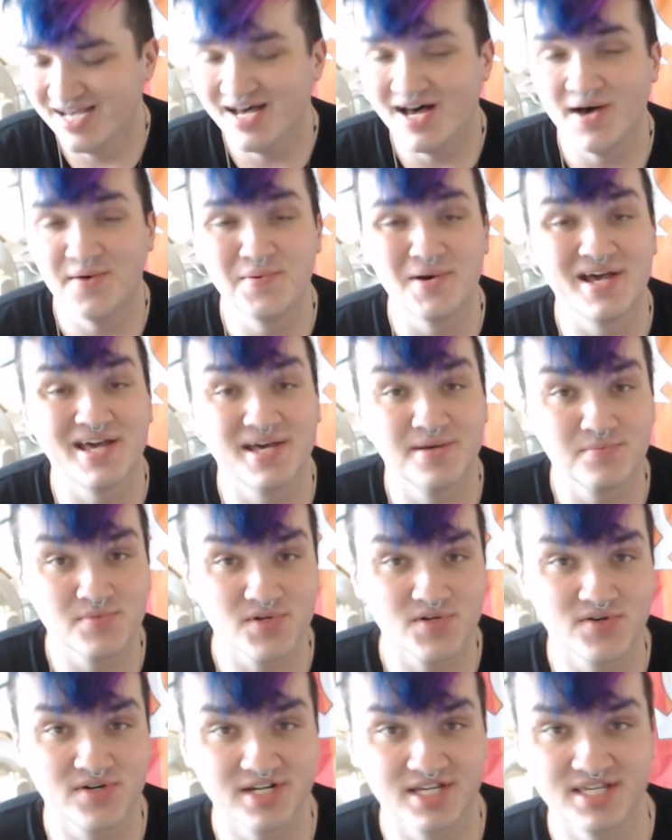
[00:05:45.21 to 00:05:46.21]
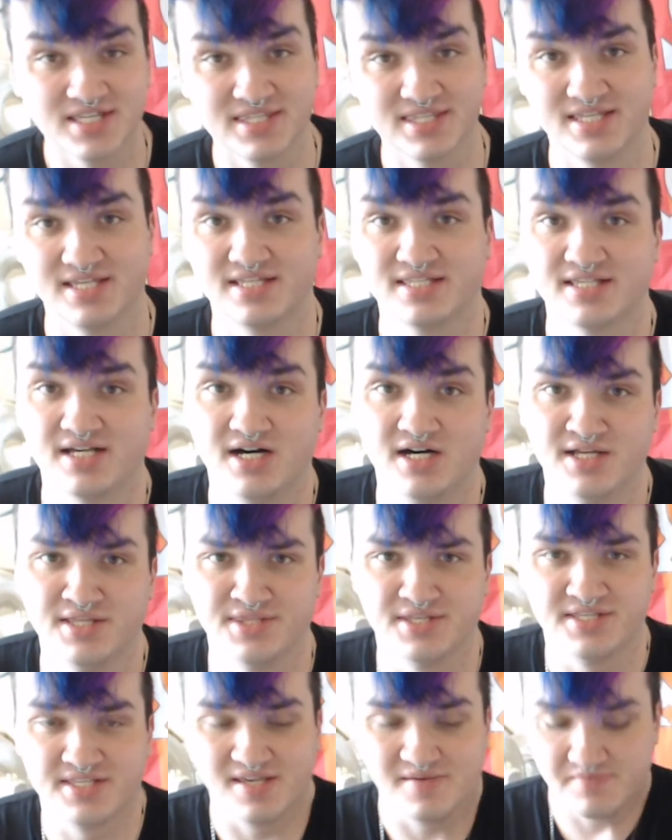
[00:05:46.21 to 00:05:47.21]
I am recording this on
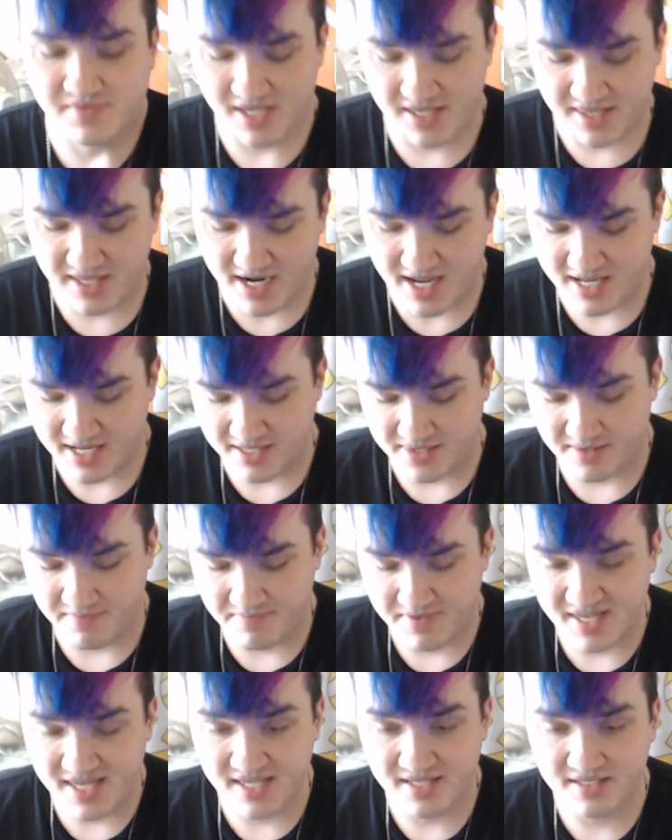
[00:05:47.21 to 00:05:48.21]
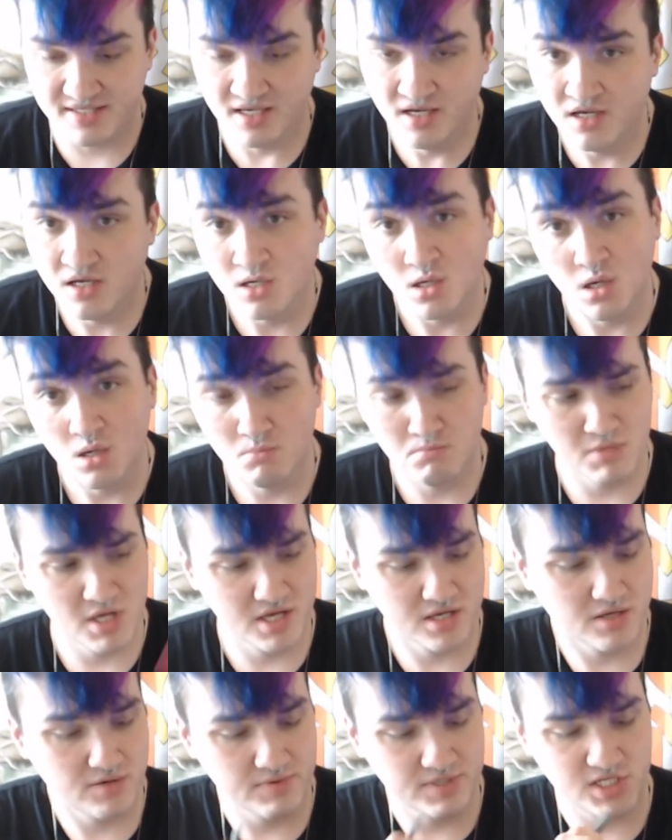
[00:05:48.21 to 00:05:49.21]
the same day that I did the peace
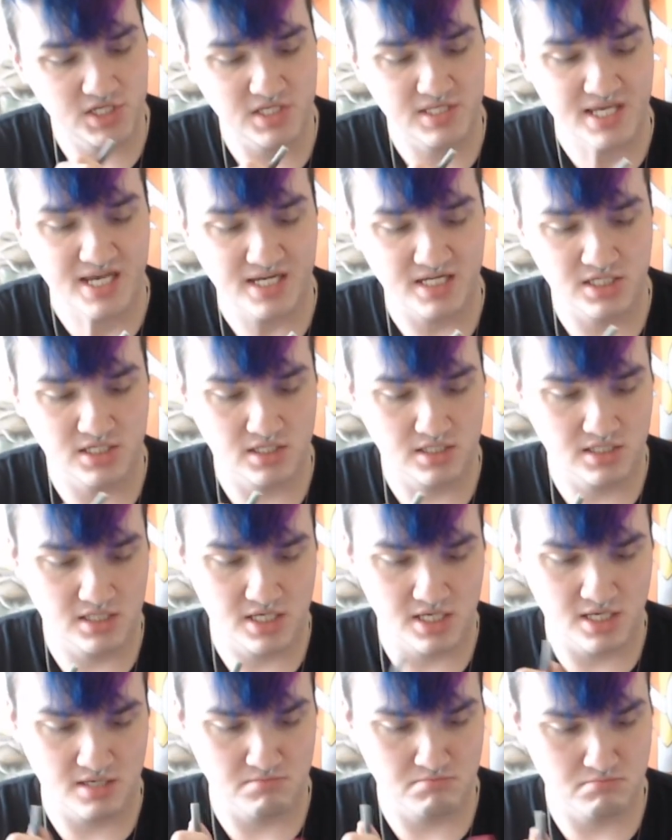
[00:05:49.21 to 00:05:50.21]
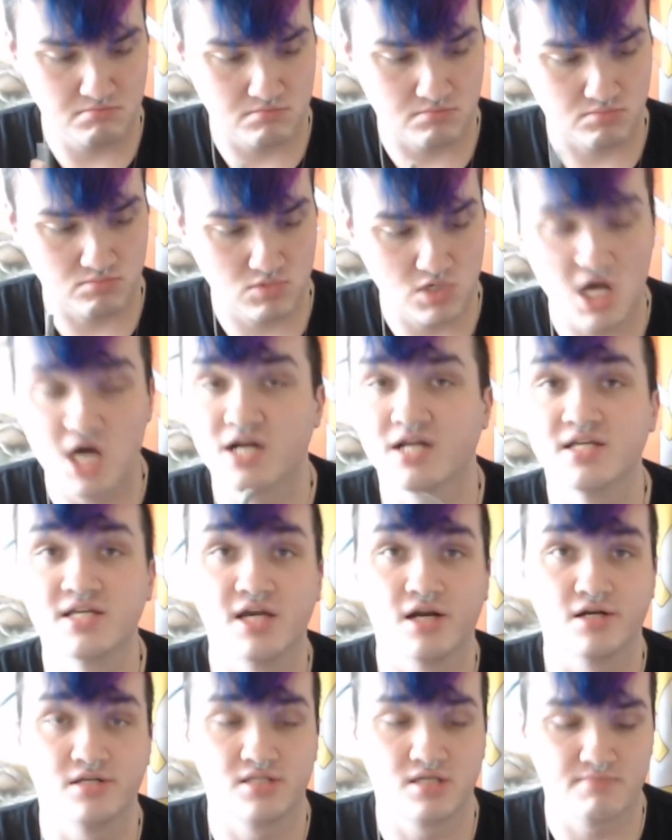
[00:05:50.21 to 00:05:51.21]
monk, which is actually not in
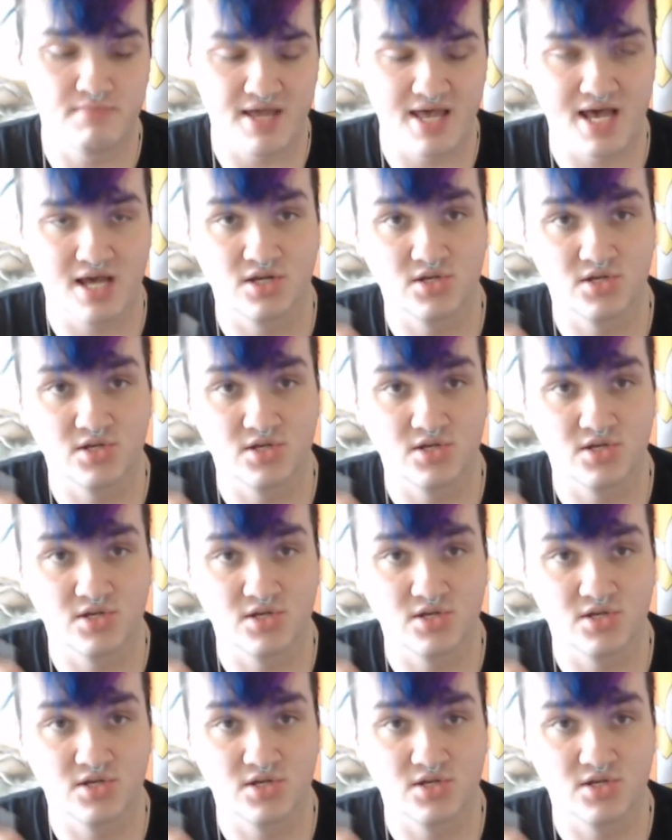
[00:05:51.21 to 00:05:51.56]
here. It's in my